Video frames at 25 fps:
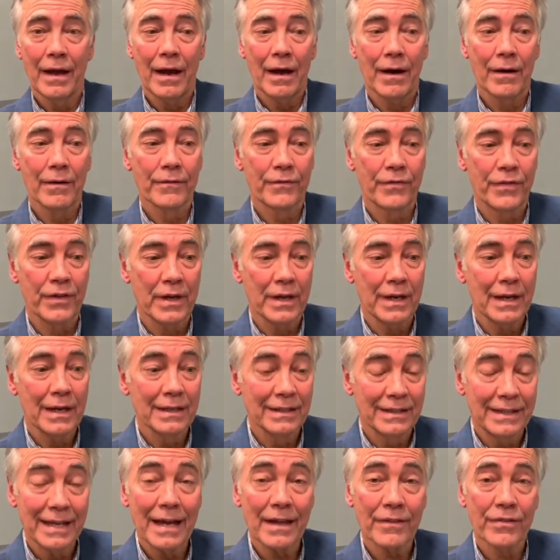of the
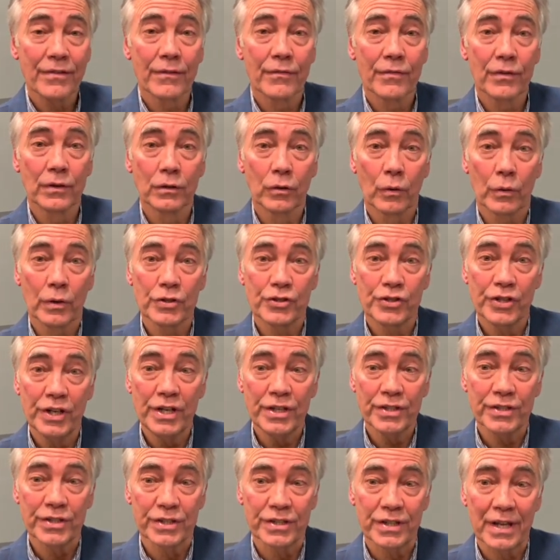death of the Lord
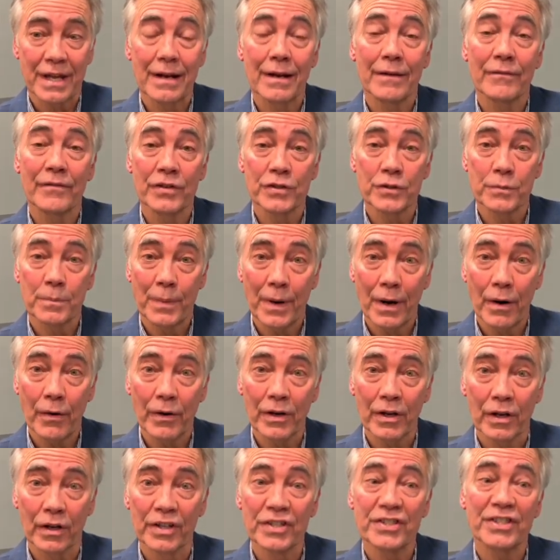Jesus and of his
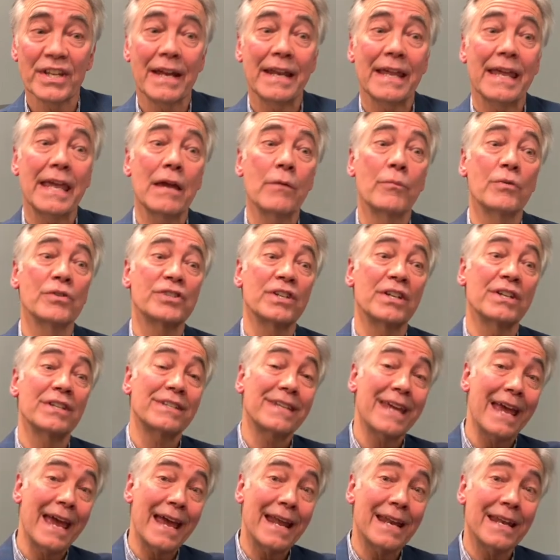burial is that he was
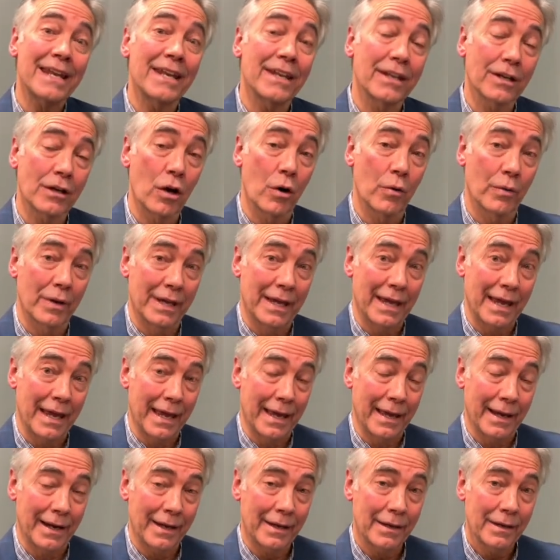intended to go to
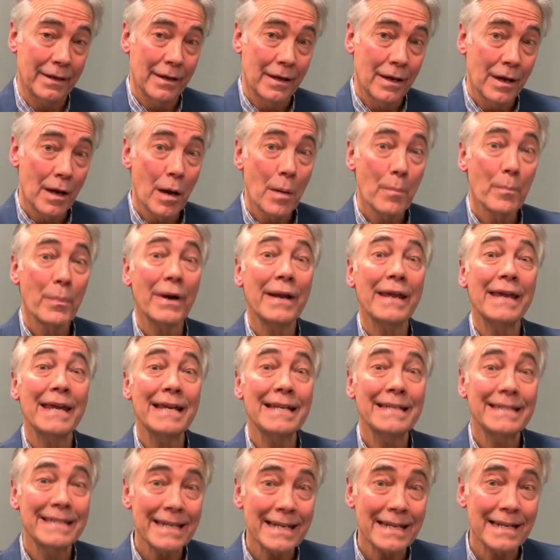Gehenna, but he
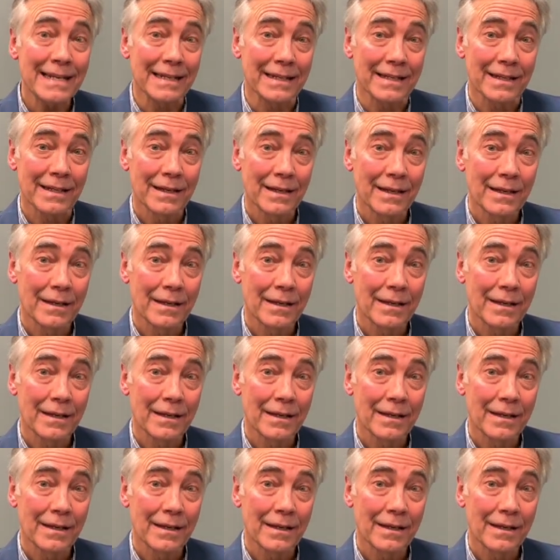didn't.